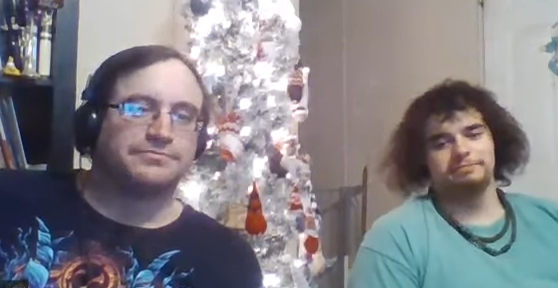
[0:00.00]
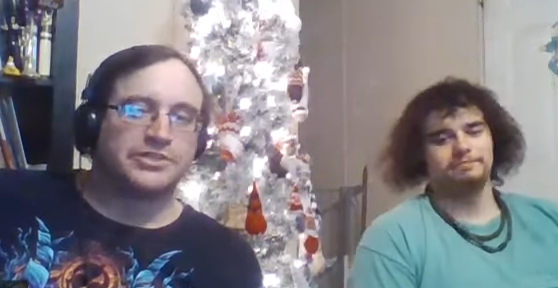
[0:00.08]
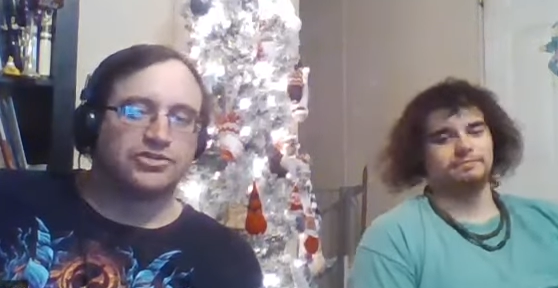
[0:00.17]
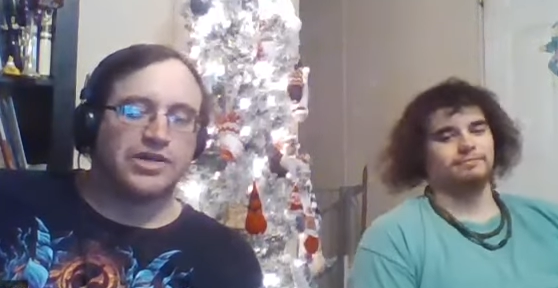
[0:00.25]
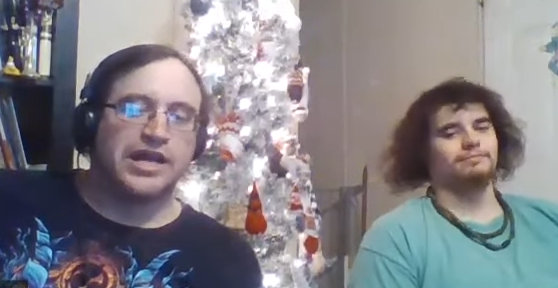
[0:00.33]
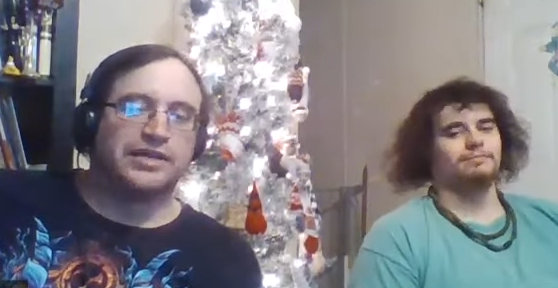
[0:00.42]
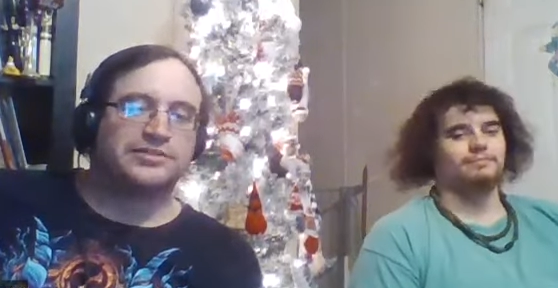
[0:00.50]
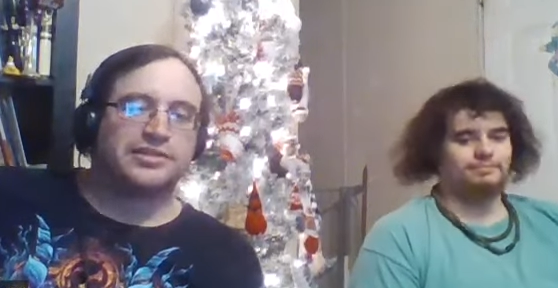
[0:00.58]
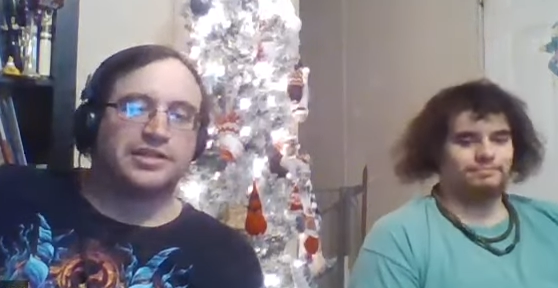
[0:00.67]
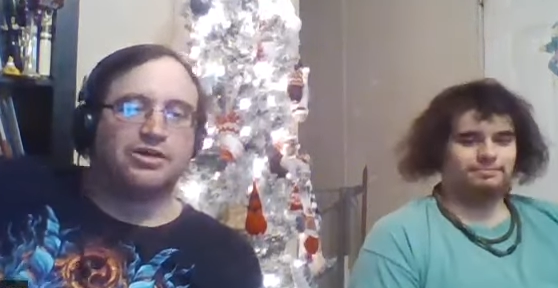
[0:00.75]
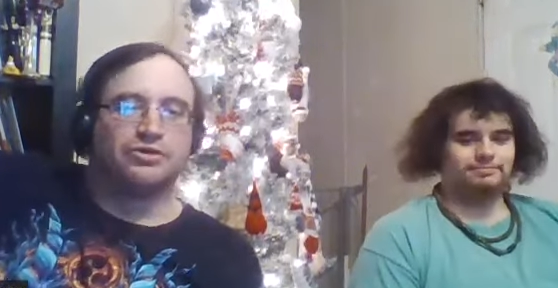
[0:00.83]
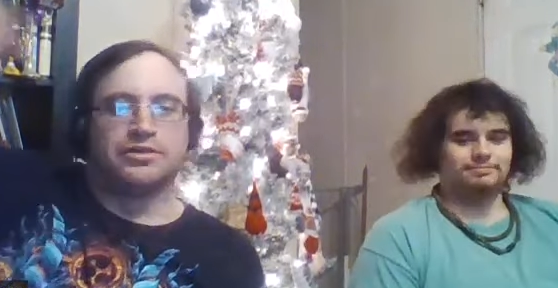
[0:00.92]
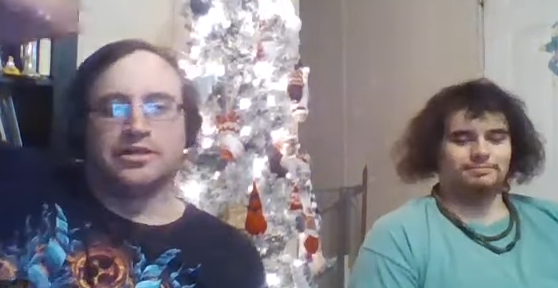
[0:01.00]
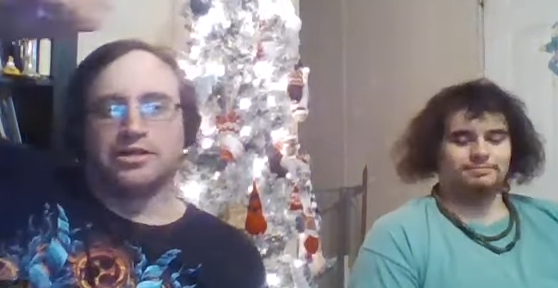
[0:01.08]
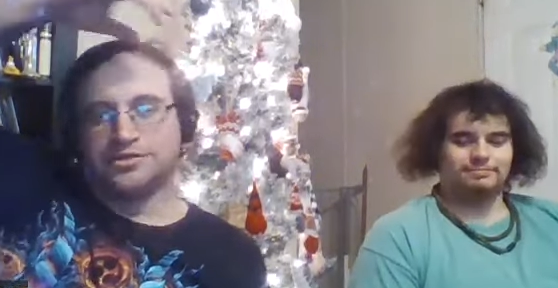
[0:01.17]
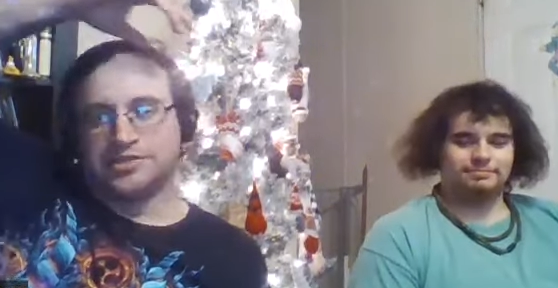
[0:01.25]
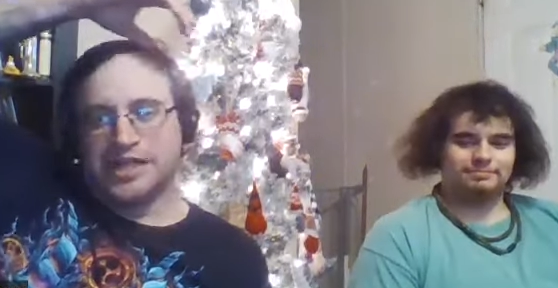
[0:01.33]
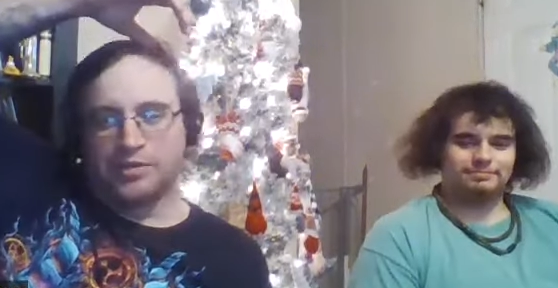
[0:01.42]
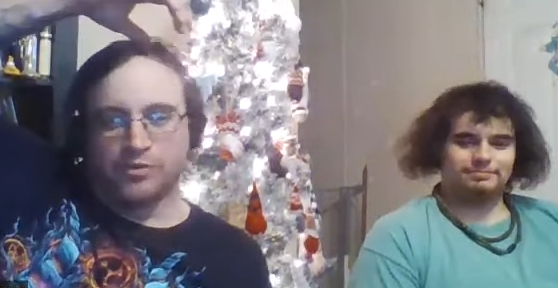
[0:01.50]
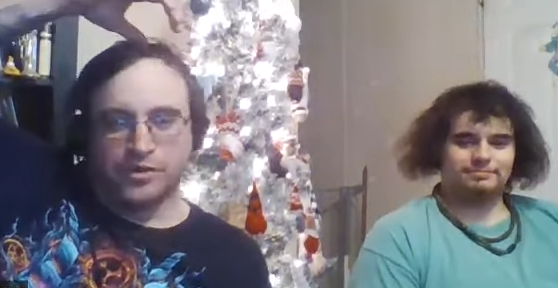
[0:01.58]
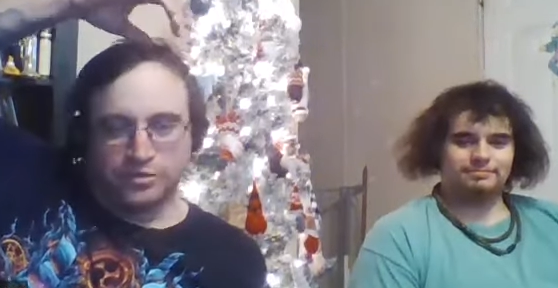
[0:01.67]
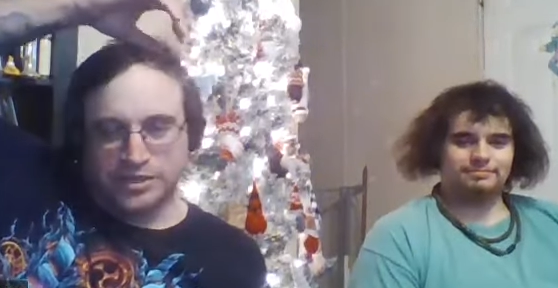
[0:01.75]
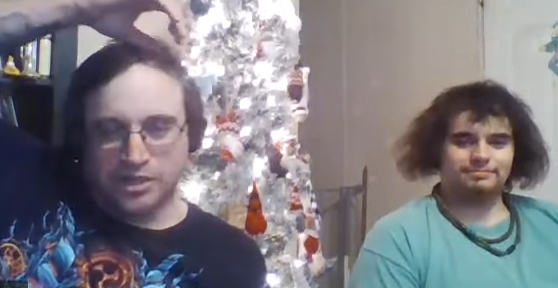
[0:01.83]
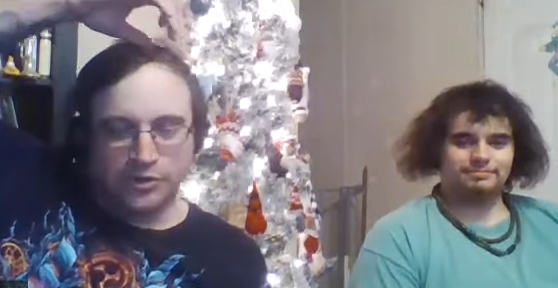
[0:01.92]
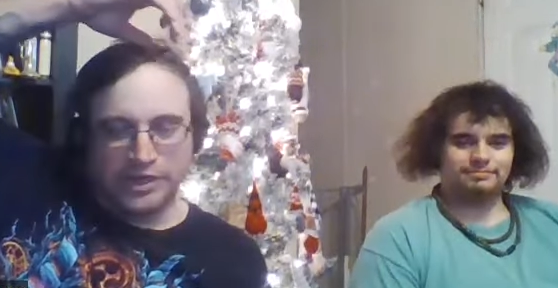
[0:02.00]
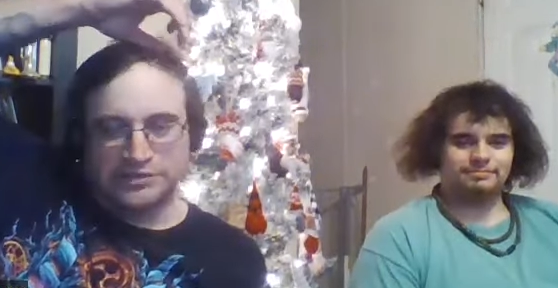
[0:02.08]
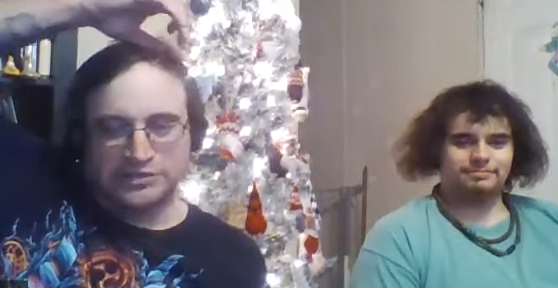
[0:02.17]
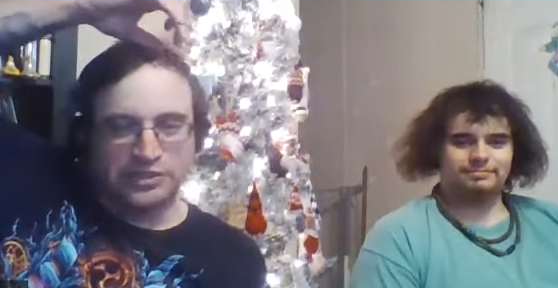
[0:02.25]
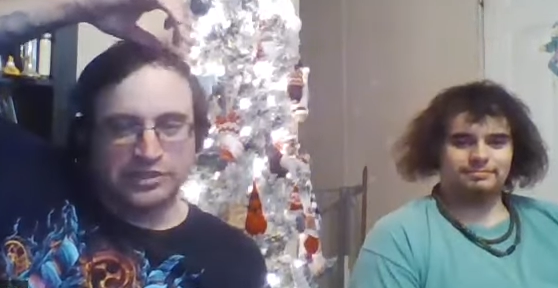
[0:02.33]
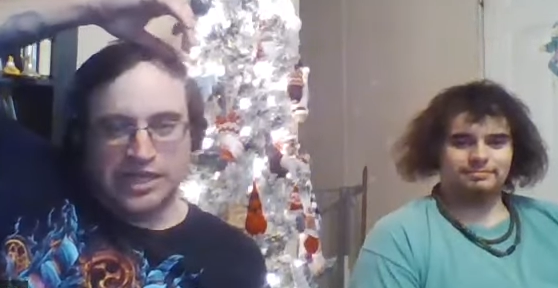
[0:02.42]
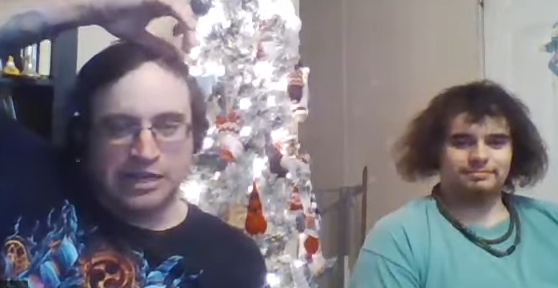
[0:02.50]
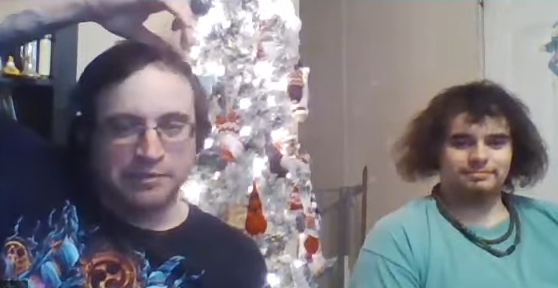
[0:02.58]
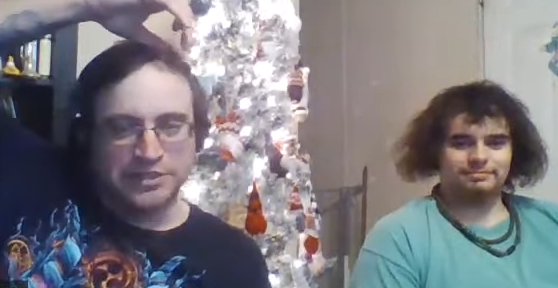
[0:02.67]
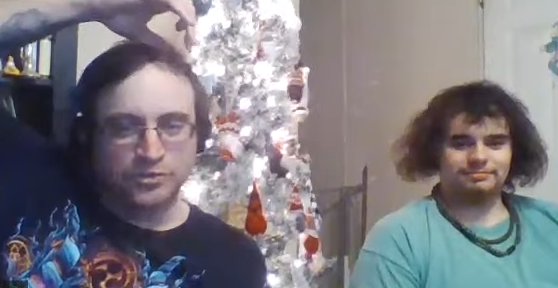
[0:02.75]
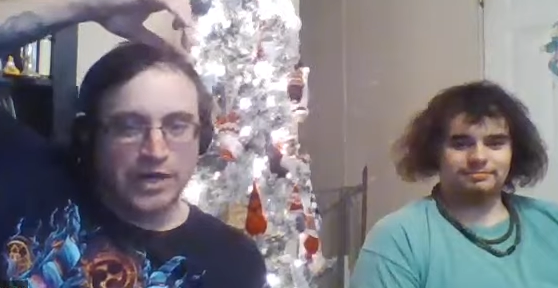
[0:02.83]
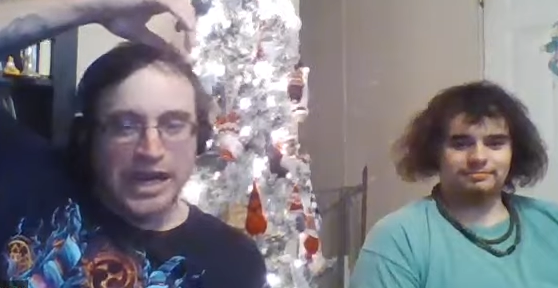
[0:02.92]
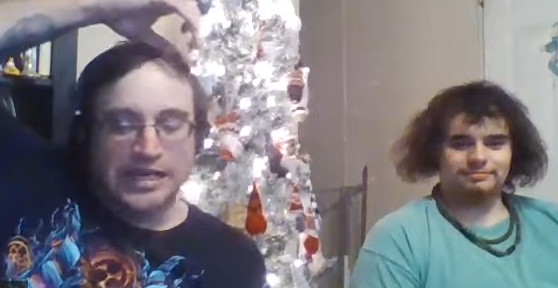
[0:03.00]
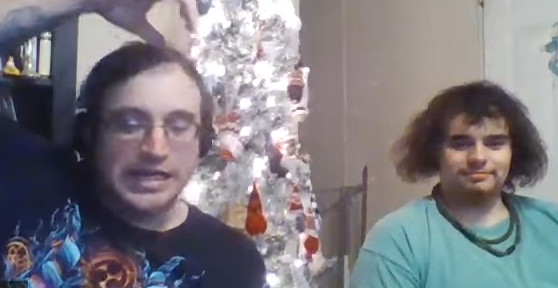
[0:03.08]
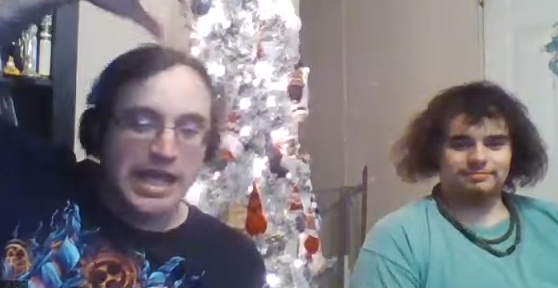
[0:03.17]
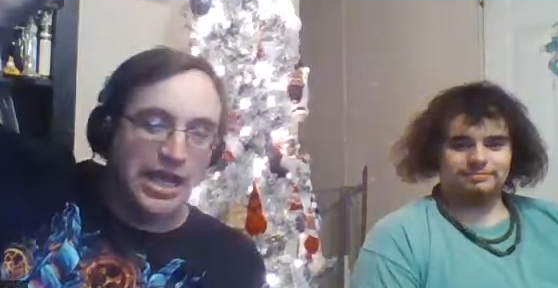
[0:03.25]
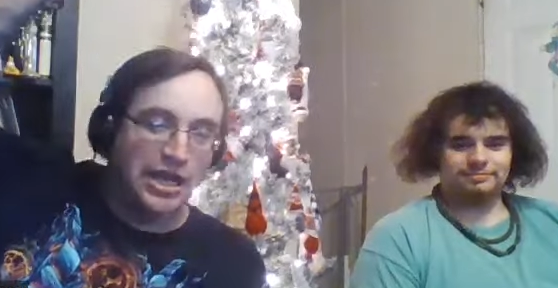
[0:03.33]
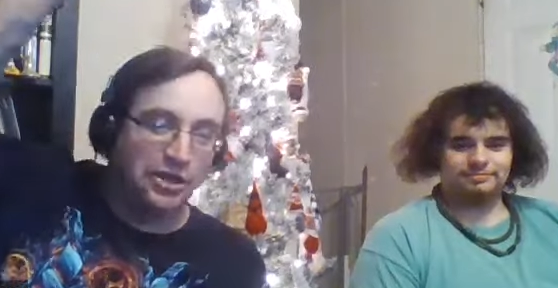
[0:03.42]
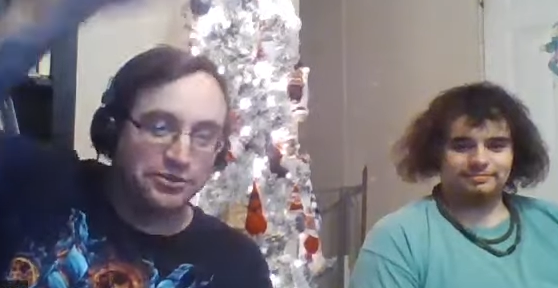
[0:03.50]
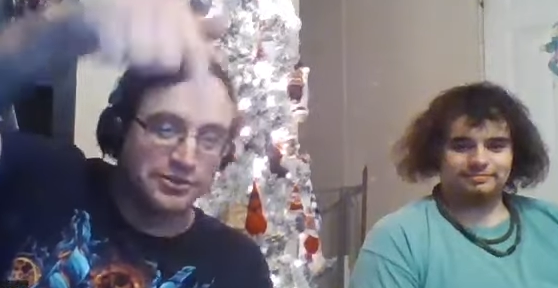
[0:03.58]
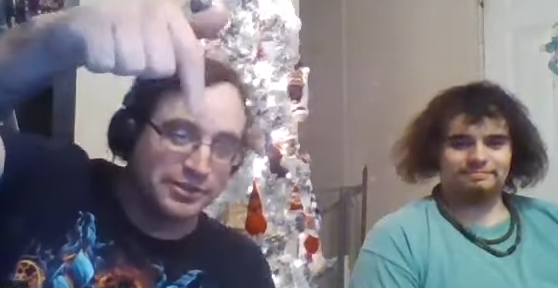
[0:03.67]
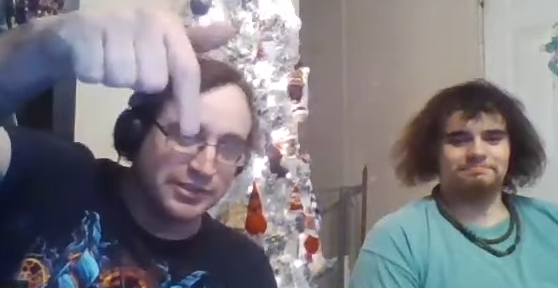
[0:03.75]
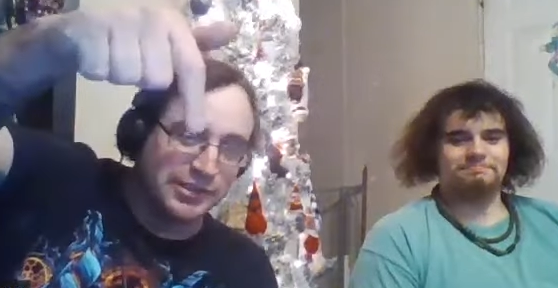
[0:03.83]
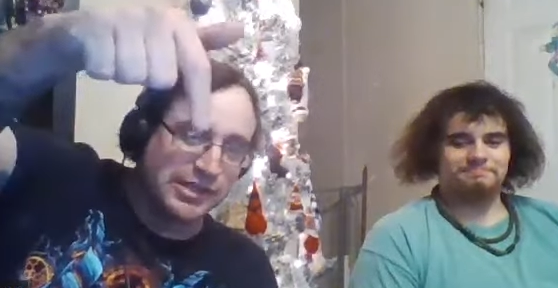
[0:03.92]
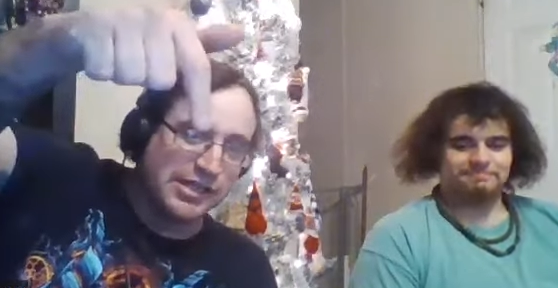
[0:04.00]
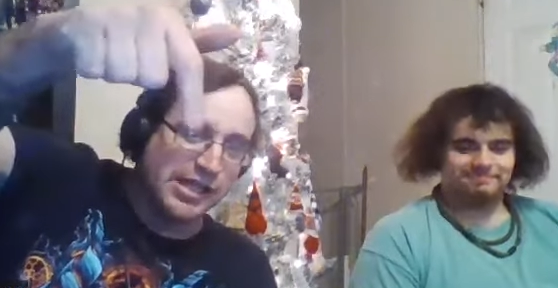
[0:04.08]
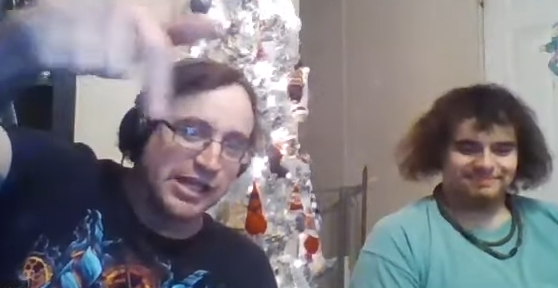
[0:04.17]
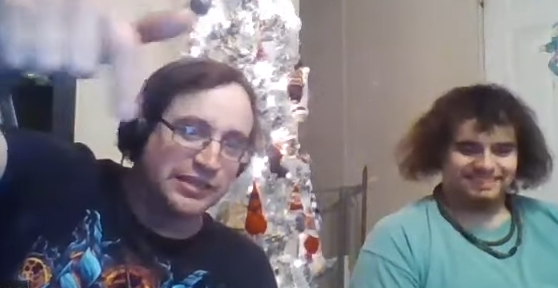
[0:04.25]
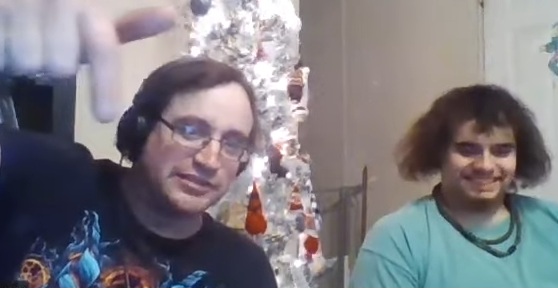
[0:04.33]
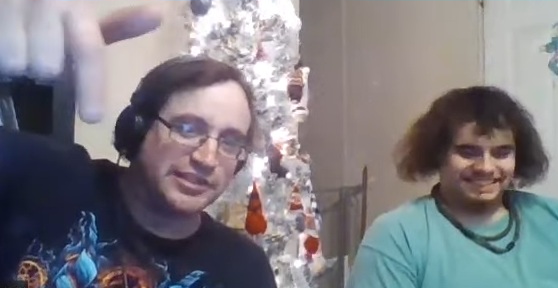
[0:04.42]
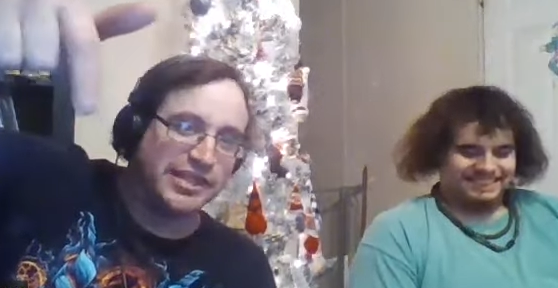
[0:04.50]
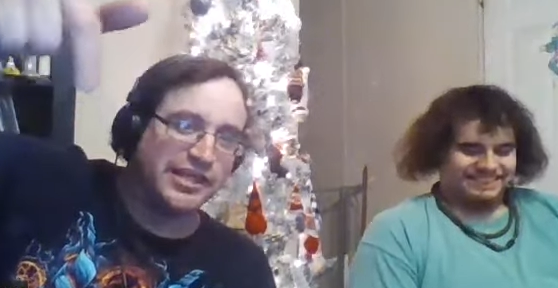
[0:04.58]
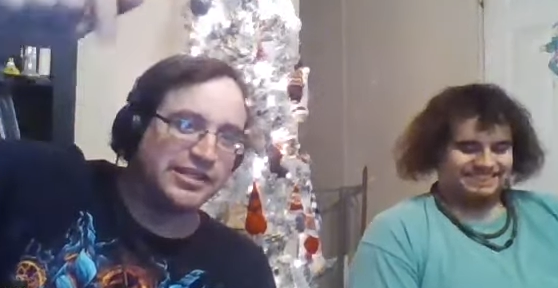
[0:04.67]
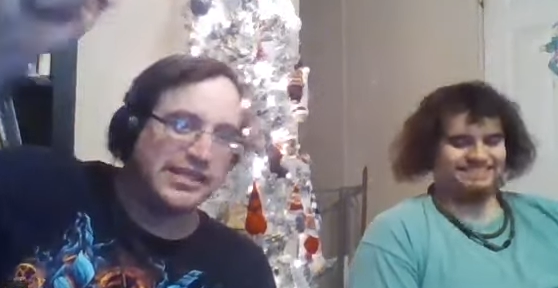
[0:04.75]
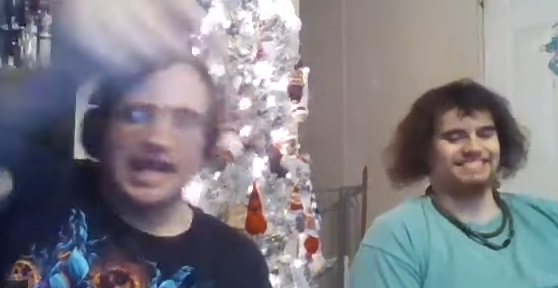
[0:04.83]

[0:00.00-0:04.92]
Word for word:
Speaker 1: That's right. So Jose will go into the comments right now and say,